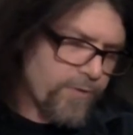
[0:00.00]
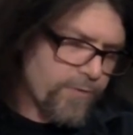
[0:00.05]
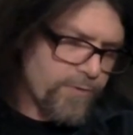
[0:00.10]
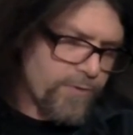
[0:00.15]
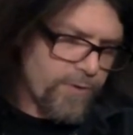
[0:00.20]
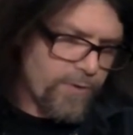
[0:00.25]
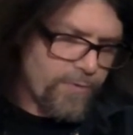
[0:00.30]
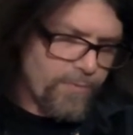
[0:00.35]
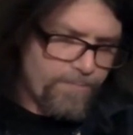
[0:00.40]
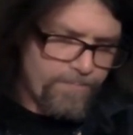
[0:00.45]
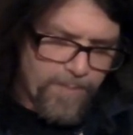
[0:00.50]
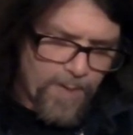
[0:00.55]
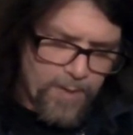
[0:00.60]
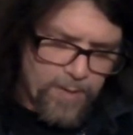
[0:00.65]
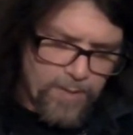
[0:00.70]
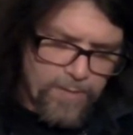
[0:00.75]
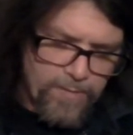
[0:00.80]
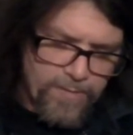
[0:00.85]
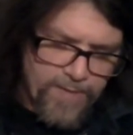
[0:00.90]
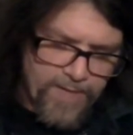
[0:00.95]
to
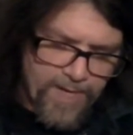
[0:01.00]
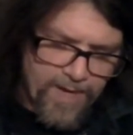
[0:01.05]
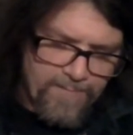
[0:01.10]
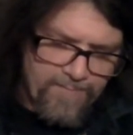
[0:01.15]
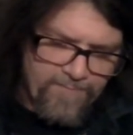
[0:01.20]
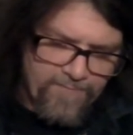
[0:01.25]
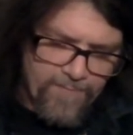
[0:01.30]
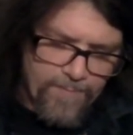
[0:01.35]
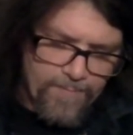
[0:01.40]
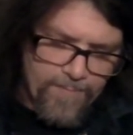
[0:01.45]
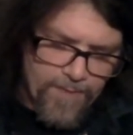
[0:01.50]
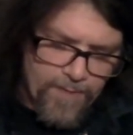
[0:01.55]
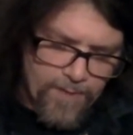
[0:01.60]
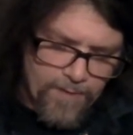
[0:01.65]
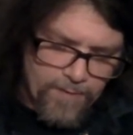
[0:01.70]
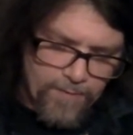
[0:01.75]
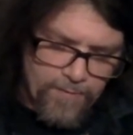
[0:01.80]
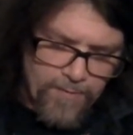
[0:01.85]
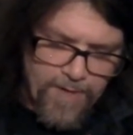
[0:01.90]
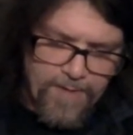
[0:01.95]
borrow the name from
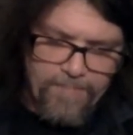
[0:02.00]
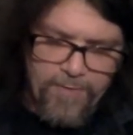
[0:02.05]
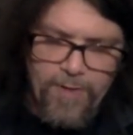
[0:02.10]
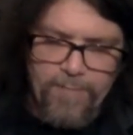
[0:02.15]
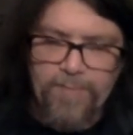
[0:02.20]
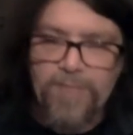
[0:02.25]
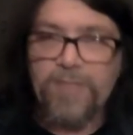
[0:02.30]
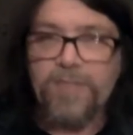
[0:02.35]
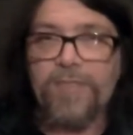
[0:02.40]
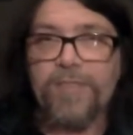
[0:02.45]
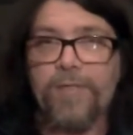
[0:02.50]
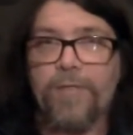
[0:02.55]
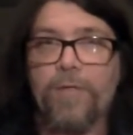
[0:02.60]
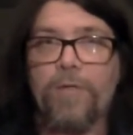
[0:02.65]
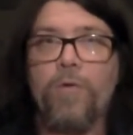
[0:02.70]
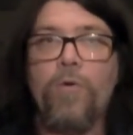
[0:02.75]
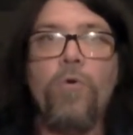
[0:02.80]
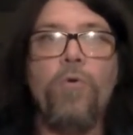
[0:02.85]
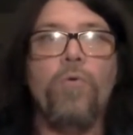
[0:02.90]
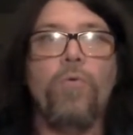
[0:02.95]
Grandpa Munster.
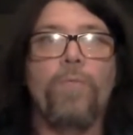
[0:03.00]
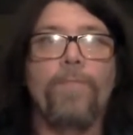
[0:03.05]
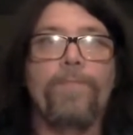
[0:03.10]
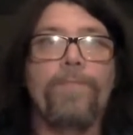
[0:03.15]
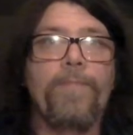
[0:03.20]
Ooh,